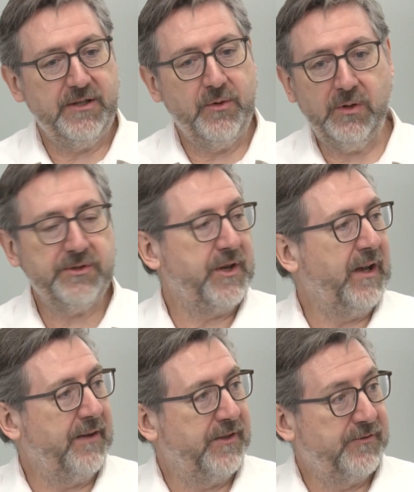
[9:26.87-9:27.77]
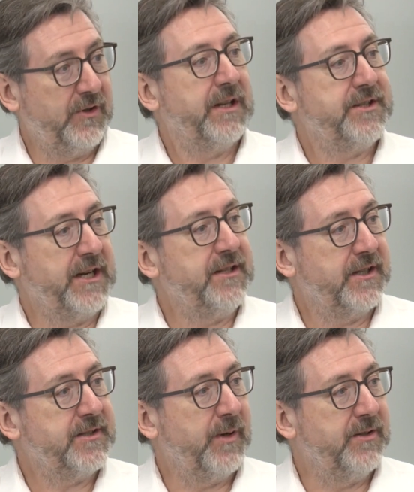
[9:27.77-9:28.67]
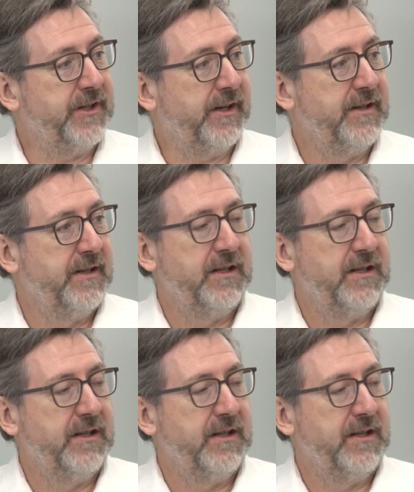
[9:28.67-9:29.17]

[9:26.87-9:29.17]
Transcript: you also have the foreign exchange exposure.